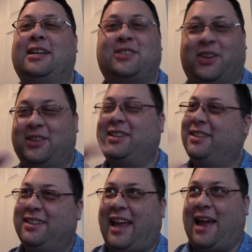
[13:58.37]
So
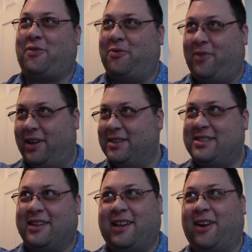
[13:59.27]
half the fun is
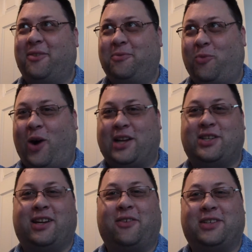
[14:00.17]
sitting there
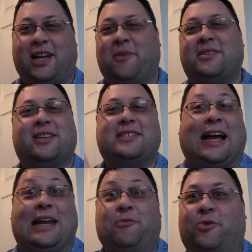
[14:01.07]
watching every time it says
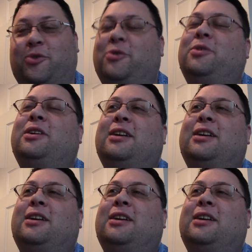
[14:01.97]
"I am Groot."